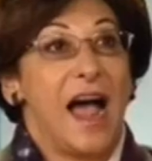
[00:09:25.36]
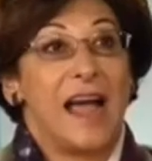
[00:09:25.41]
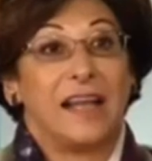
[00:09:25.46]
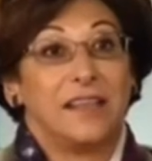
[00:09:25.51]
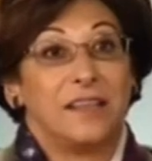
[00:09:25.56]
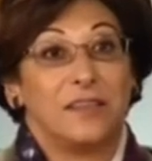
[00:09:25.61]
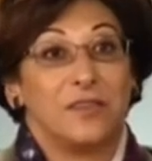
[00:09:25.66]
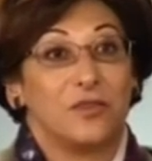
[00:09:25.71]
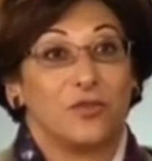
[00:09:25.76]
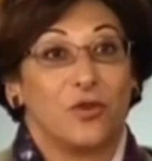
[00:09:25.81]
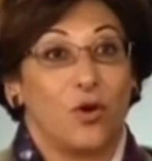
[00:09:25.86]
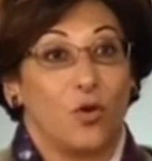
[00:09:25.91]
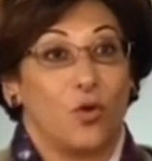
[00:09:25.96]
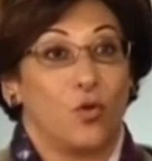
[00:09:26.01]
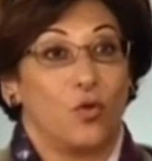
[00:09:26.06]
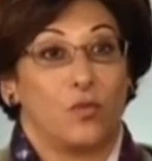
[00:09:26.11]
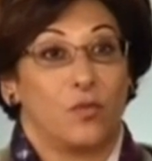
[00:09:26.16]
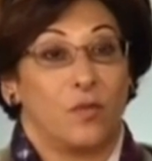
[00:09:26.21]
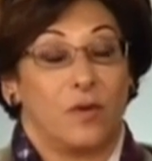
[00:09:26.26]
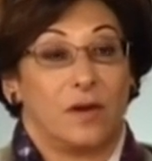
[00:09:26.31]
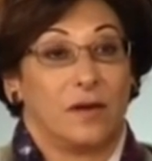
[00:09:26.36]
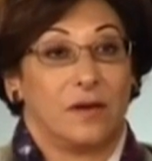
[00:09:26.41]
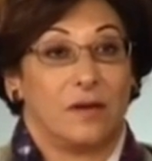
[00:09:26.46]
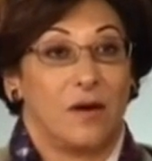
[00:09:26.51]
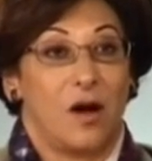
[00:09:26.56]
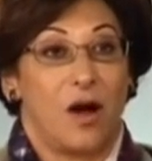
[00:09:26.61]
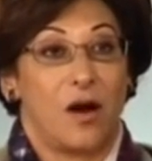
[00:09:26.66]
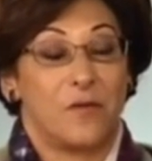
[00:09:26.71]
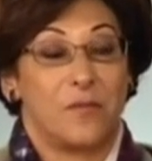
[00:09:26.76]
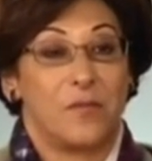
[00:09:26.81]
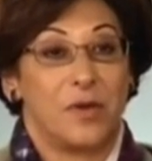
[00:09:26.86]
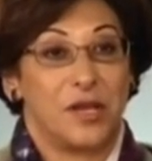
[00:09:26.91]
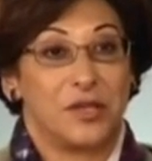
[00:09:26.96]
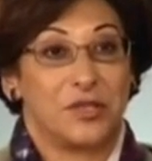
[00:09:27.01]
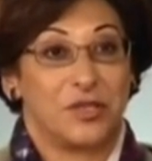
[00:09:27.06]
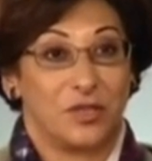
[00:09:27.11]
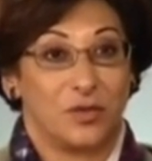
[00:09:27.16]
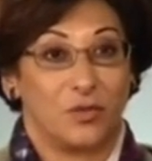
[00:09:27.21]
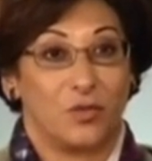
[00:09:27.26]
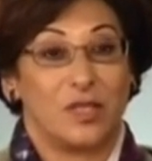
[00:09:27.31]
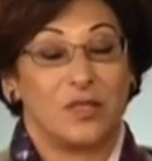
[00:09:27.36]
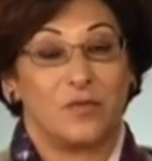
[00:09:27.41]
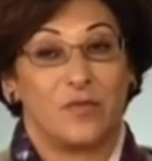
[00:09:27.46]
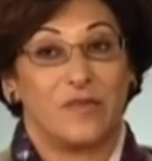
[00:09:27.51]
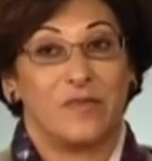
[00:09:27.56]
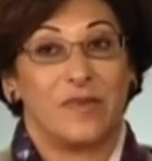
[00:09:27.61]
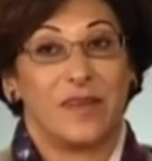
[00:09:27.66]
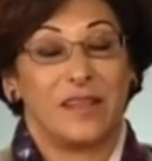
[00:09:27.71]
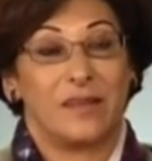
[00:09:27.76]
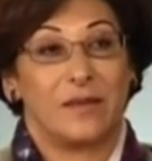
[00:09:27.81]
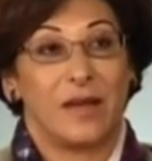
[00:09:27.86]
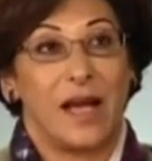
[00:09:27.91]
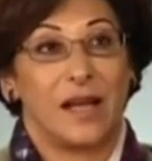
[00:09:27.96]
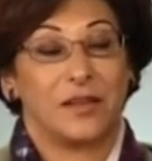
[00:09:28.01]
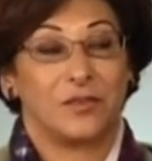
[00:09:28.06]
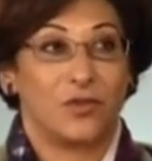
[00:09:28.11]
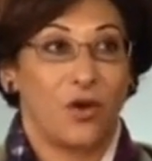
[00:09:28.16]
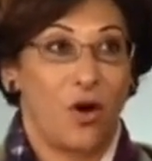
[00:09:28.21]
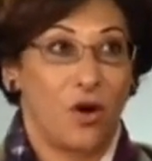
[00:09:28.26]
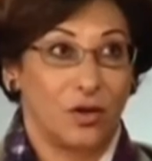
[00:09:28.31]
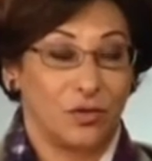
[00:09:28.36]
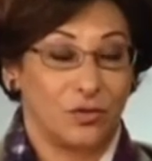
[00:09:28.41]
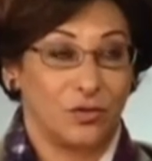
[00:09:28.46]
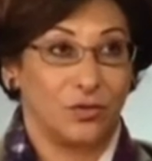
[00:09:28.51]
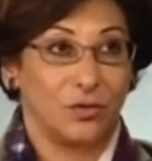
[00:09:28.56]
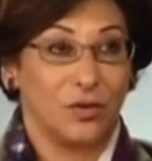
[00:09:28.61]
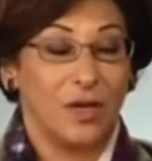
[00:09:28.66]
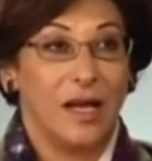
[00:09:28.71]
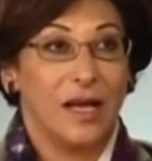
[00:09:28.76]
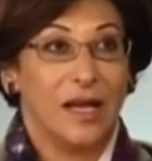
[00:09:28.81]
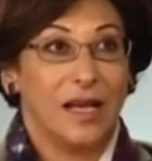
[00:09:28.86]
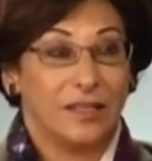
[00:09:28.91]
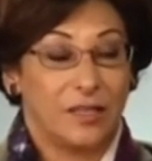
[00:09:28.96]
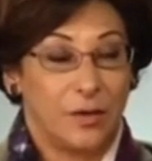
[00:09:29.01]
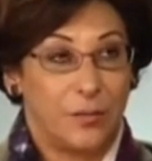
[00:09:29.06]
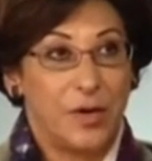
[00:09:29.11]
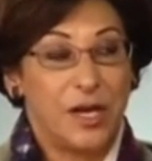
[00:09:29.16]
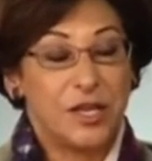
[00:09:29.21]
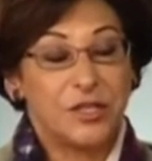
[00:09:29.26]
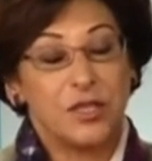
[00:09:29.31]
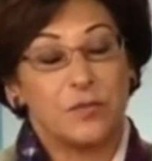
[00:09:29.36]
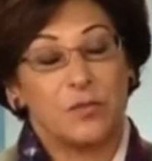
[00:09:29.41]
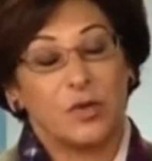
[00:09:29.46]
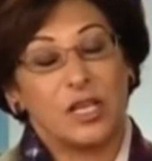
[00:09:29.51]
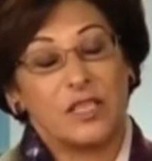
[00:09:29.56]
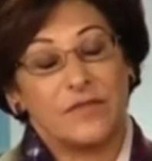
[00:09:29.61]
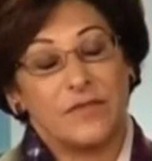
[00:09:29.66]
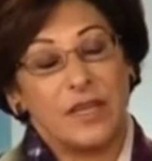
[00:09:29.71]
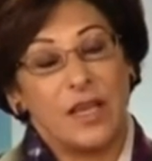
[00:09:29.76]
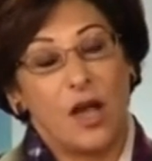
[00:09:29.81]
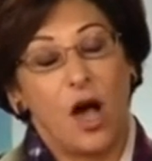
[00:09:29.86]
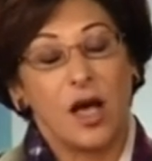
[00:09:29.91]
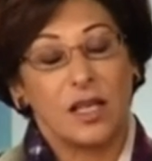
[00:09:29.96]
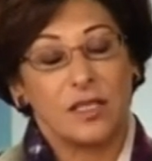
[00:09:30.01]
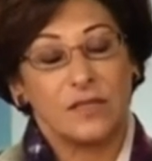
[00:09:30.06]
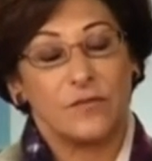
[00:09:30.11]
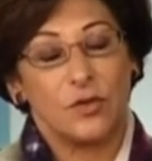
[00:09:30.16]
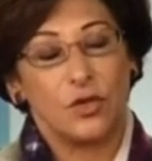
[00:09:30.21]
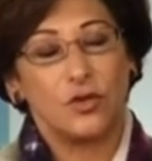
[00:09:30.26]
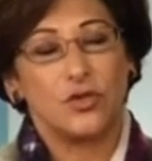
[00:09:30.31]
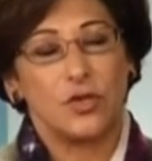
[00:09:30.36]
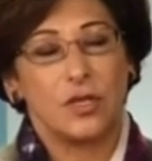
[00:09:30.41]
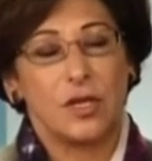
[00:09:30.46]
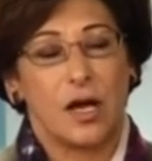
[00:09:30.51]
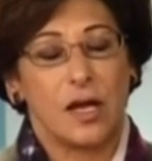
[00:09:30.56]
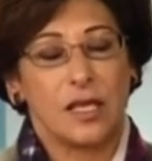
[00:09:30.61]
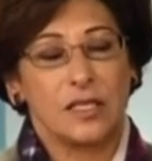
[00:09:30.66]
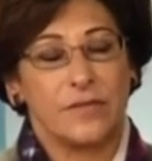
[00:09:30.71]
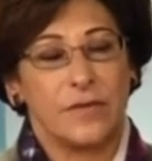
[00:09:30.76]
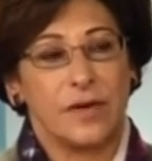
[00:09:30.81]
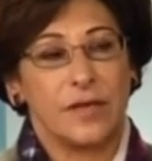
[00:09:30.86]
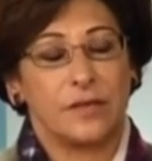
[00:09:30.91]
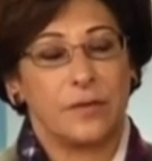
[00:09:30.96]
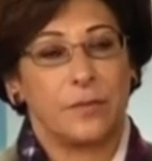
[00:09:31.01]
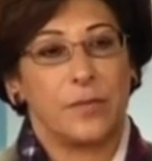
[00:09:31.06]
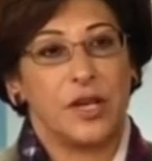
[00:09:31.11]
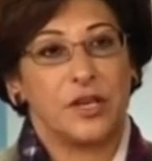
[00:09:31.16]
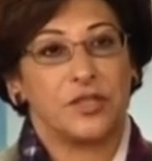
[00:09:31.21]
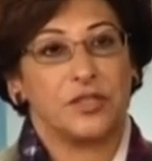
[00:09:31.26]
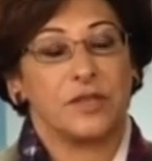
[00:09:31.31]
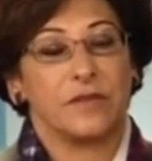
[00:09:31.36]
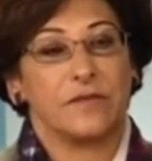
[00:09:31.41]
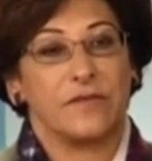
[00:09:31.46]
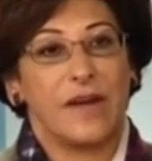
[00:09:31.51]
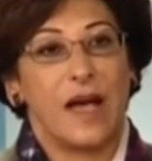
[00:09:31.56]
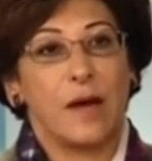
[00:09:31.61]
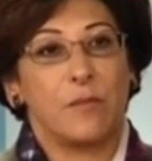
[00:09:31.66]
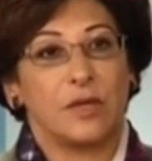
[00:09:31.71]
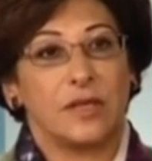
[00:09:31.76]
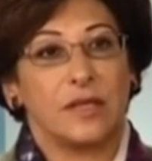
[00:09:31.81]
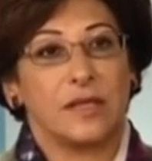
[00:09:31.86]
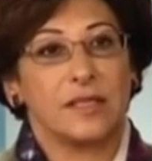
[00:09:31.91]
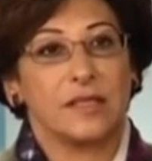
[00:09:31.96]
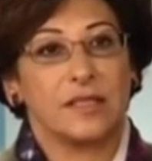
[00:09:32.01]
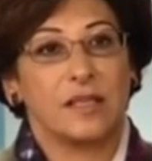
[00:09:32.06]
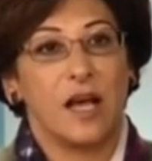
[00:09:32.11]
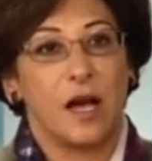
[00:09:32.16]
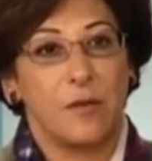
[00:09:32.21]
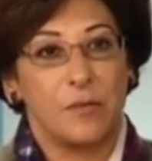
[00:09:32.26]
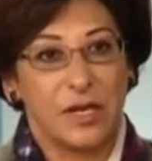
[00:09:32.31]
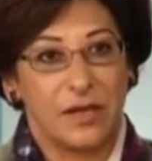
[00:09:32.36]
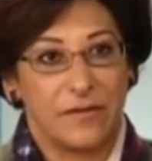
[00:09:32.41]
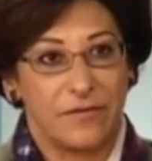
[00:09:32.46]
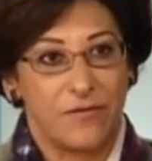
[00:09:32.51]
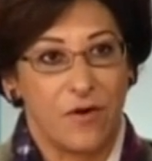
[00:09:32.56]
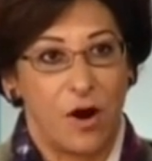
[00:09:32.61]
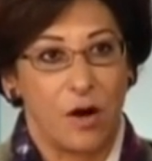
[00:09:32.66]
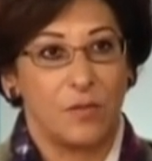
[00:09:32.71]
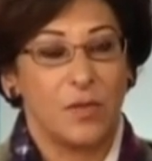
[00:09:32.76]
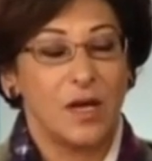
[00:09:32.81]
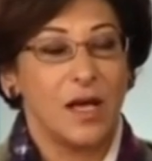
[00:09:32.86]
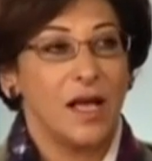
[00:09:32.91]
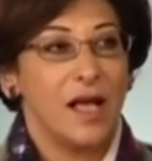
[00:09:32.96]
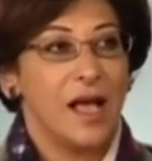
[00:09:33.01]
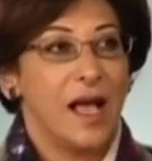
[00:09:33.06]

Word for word: I didn't know who uh, our patient was, but when I talked to the patient, because we ask, usually ask where the patient family is coming from.